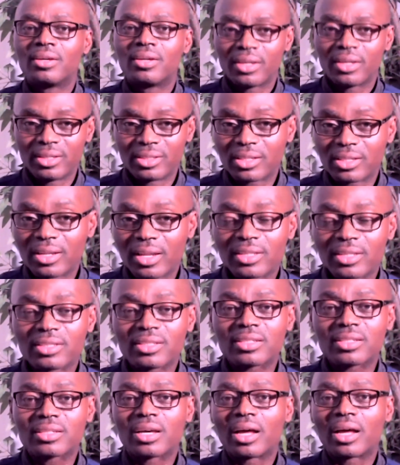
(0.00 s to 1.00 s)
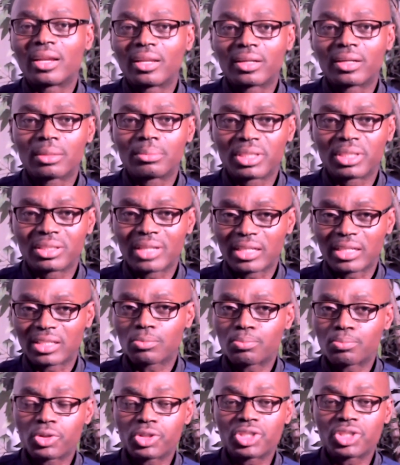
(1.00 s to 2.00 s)
incidence a little bit? Does
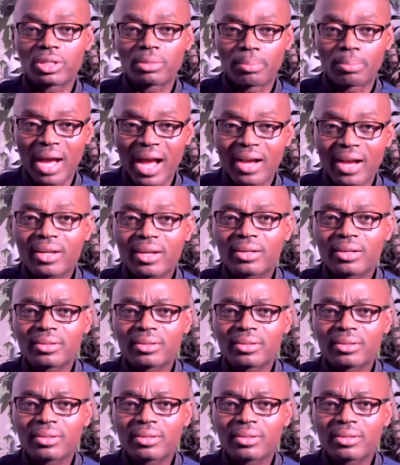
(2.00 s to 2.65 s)
it push it back?